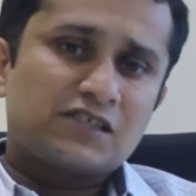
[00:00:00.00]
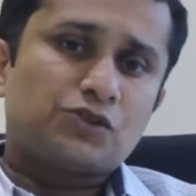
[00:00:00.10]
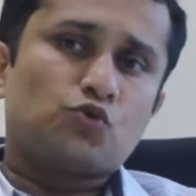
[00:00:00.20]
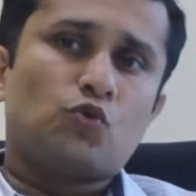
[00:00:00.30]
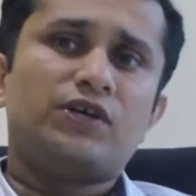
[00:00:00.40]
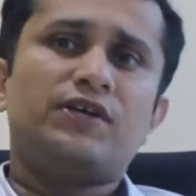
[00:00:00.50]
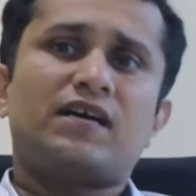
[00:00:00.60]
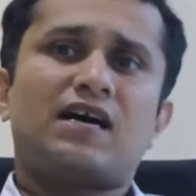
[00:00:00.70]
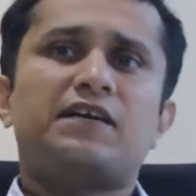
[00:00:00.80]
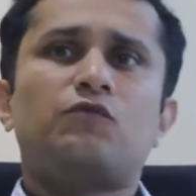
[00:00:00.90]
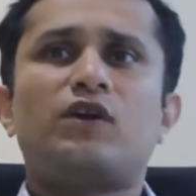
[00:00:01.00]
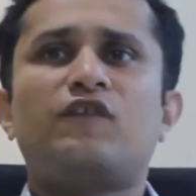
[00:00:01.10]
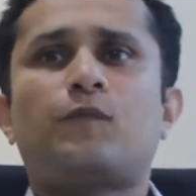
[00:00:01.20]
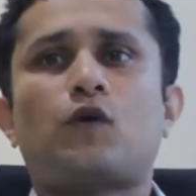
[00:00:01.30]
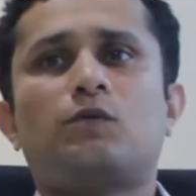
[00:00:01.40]
a student, I would
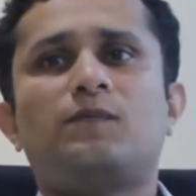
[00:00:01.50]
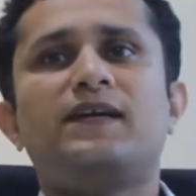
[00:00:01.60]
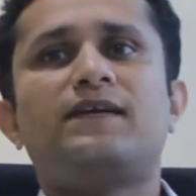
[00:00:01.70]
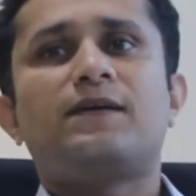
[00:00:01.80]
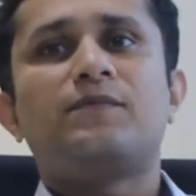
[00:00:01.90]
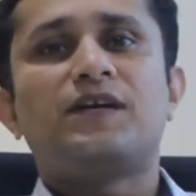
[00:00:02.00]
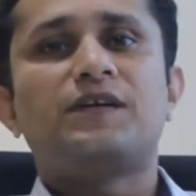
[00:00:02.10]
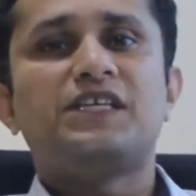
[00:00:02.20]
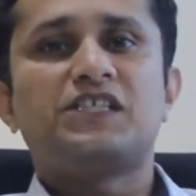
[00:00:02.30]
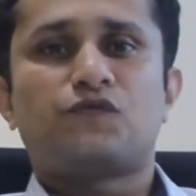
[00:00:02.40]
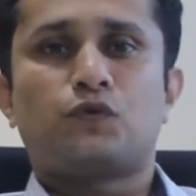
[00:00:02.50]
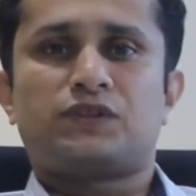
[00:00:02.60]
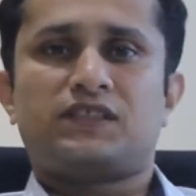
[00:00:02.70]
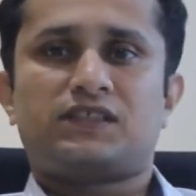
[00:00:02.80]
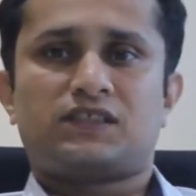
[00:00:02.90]
have probably attempted these 4
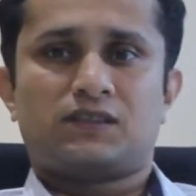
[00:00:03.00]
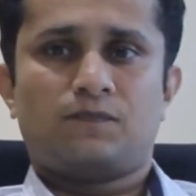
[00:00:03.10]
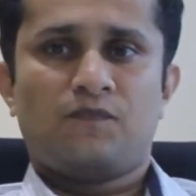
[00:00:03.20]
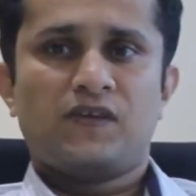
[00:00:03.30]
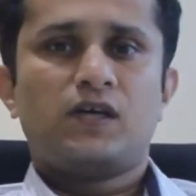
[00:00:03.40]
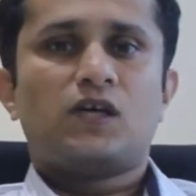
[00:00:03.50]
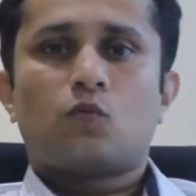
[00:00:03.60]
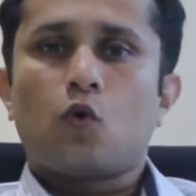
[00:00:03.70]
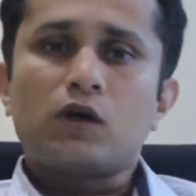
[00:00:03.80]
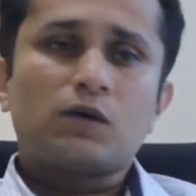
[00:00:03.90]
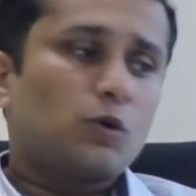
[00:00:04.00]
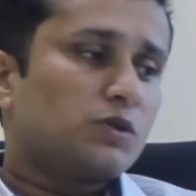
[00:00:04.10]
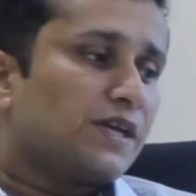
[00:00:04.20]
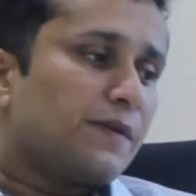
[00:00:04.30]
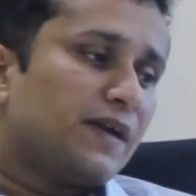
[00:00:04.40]
sets. What
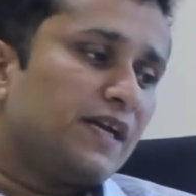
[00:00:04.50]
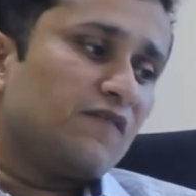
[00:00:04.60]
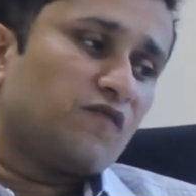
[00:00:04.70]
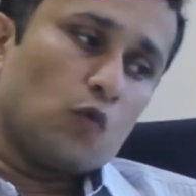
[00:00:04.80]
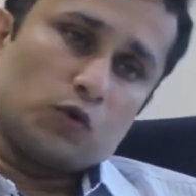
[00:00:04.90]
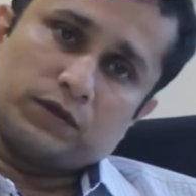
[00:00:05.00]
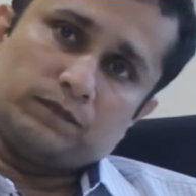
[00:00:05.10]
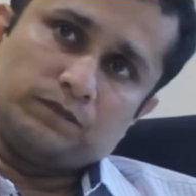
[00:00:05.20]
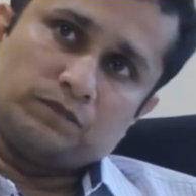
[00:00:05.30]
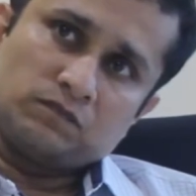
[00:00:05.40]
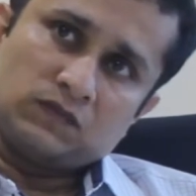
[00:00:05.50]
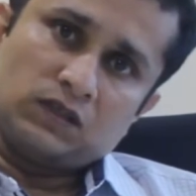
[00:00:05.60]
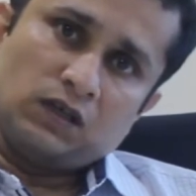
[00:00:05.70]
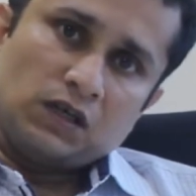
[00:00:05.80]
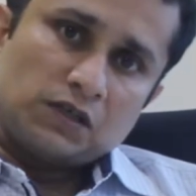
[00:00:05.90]
about the remaining 4?
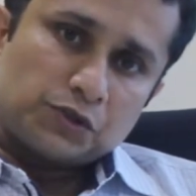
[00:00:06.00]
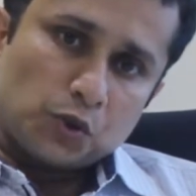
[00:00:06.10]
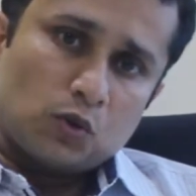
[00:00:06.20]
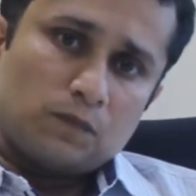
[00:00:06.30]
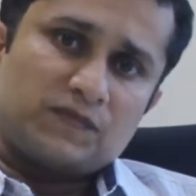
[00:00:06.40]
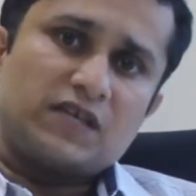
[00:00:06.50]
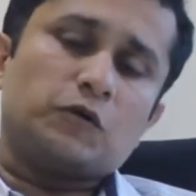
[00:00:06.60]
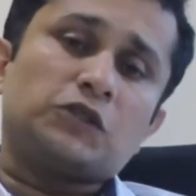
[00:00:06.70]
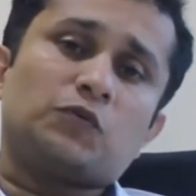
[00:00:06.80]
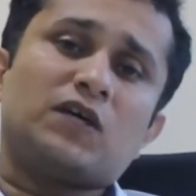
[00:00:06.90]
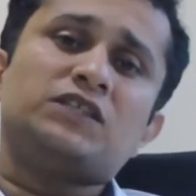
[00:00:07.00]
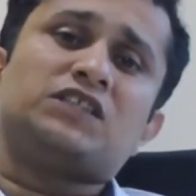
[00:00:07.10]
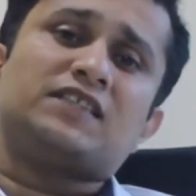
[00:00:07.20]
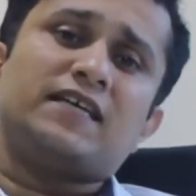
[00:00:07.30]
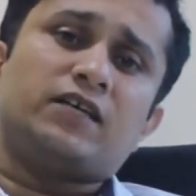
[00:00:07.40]
So there was one
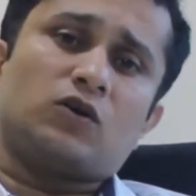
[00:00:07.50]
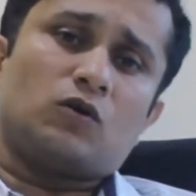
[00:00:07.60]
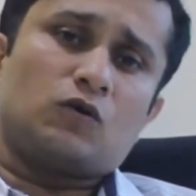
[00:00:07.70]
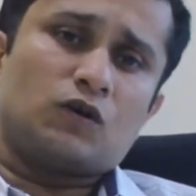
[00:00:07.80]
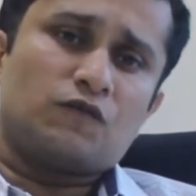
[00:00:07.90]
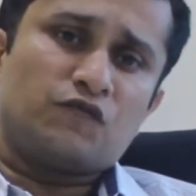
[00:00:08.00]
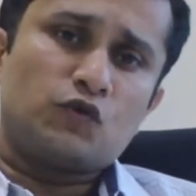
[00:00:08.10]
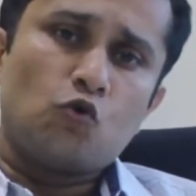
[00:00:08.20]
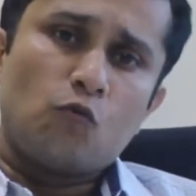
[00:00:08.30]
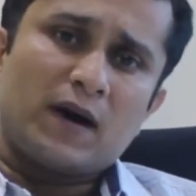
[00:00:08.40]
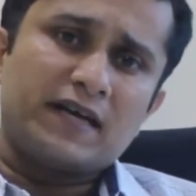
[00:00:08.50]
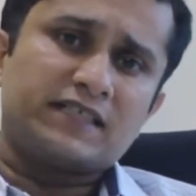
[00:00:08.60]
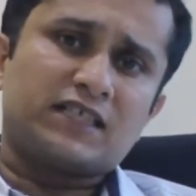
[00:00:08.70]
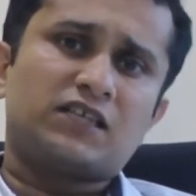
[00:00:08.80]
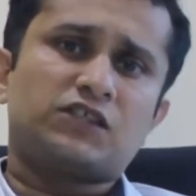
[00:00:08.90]
set of 2 pie
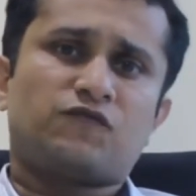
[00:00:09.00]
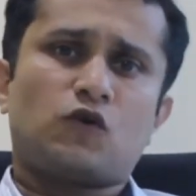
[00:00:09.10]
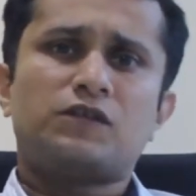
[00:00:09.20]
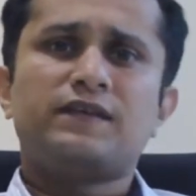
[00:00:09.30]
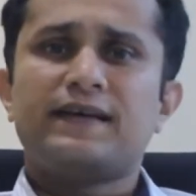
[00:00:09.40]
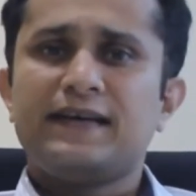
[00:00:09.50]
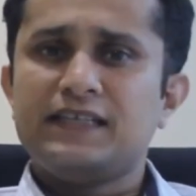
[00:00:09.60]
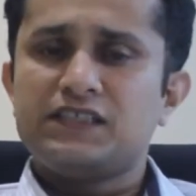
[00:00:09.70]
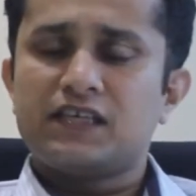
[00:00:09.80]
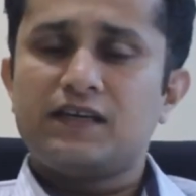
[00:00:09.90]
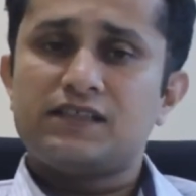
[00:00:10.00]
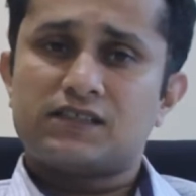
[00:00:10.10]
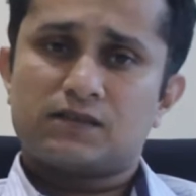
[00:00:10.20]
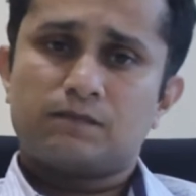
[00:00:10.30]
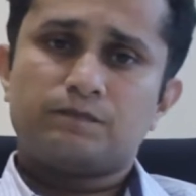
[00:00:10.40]
charts on green chilies.